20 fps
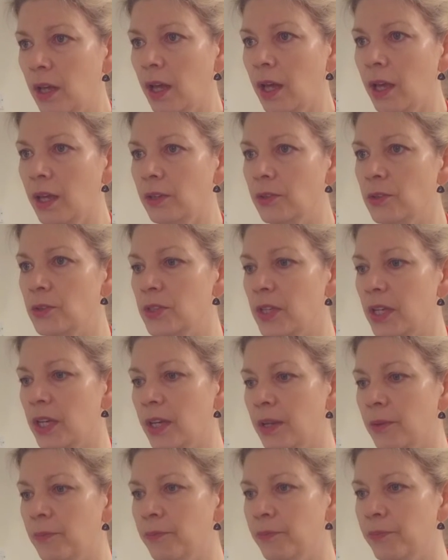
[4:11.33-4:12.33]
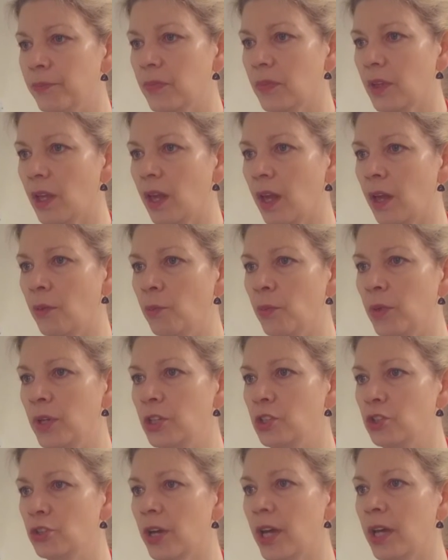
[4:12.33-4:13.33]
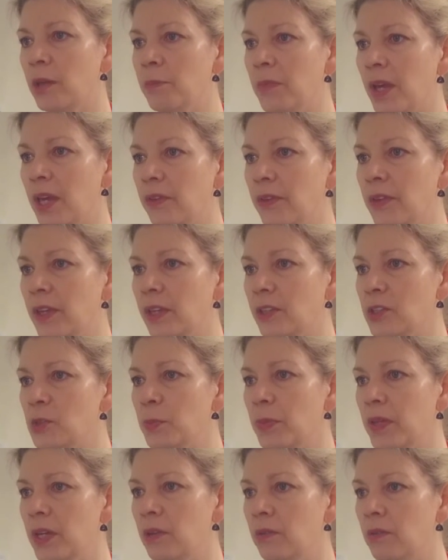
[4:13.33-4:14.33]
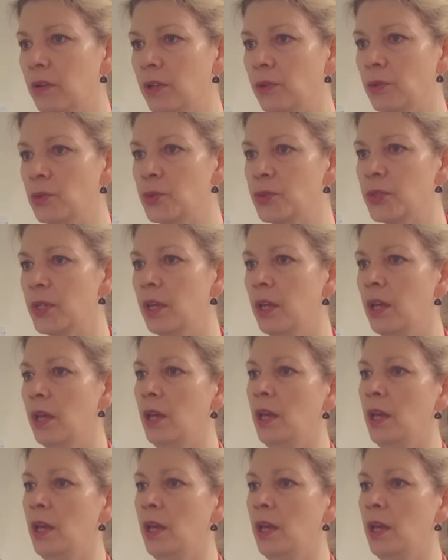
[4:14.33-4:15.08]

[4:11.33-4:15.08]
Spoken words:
And we try and make the experience